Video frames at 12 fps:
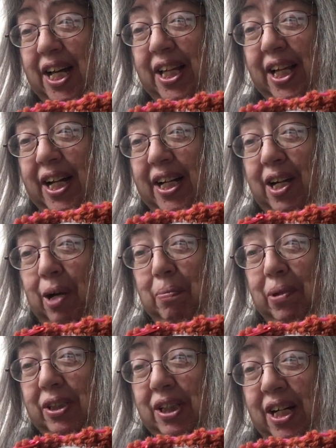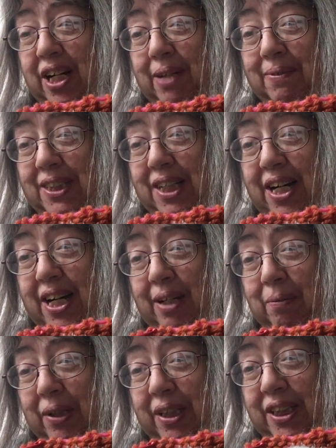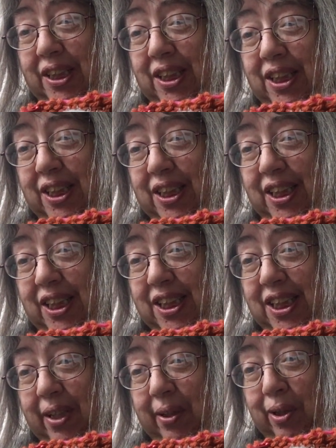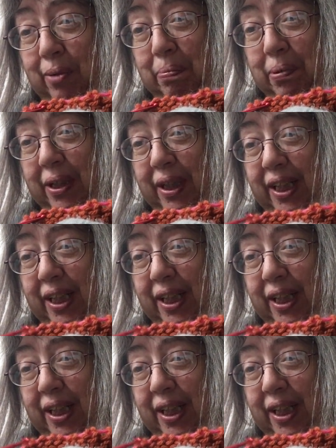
that a couple of times I went into this loop